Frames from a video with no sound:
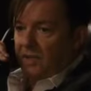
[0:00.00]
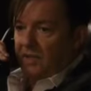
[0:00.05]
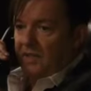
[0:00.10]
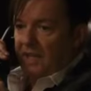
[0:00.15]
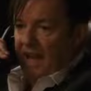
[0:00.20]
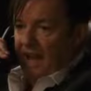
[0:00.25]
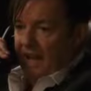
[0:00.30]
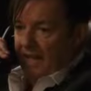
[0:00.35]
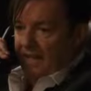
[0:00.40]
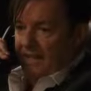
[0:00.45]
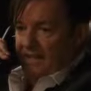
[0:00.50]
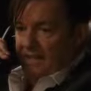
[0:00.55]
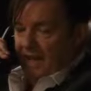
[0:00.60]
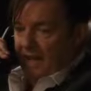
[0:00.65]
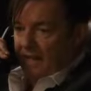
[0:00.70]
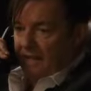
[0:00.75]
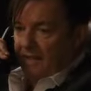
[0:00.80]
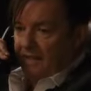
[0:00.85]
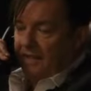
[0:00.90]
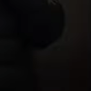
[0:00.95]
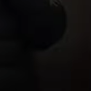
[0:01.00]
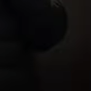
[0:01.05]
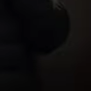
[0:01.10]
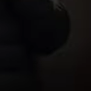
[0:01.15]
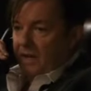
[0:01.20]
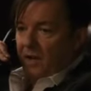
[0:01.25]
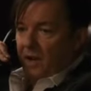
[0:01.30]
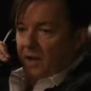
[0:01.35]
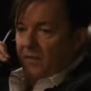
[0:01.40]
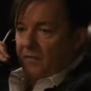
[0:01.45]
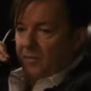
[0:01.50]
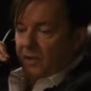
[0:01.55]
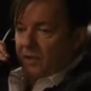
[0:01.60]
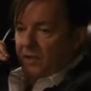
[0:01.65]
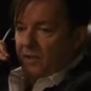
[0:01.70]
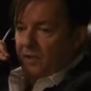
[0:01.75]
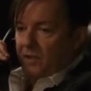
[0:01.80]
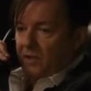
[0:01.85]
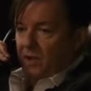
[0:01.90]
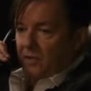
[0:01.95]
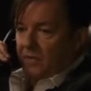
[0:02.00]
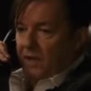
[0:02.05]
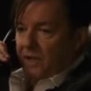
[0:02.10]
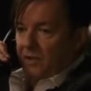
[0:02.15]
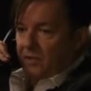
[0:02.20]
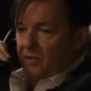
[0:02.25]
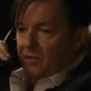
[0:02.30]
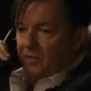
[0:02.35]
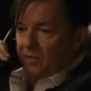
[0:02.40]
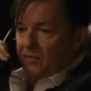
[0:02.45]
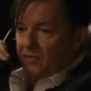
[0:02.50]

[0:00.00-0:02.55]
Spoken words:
on the other hand, tells the director that he will